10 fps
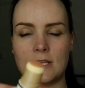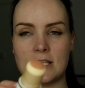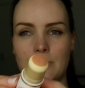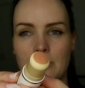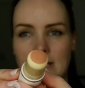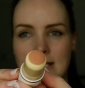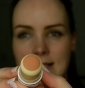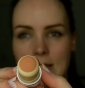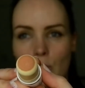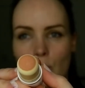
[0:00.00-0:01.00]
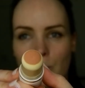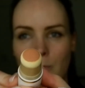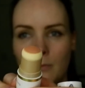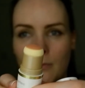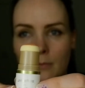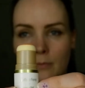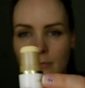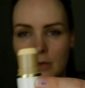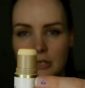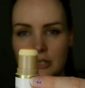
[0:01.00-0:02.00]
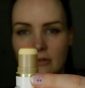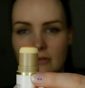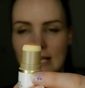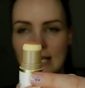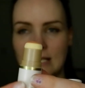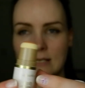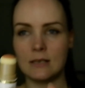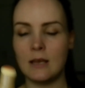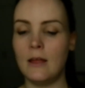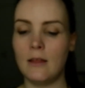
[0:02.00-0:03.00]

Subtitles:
it's one of these little blusher thingies.